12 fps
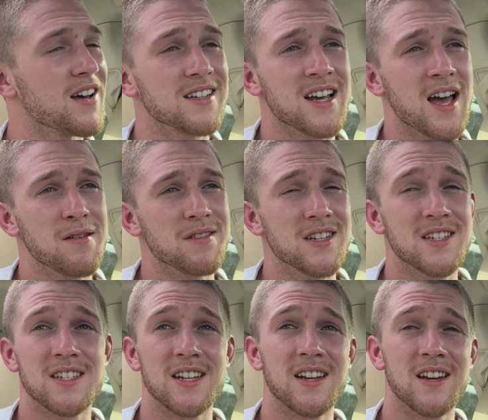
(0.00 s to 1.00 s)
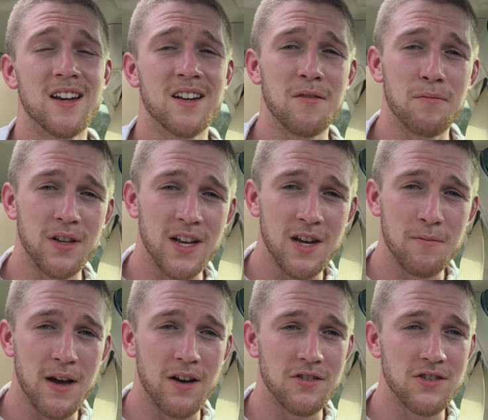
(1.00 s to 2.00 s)
time to sit and complain
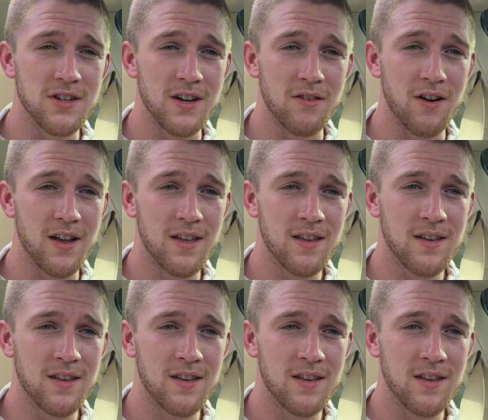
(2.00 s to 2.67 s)
about shit, right?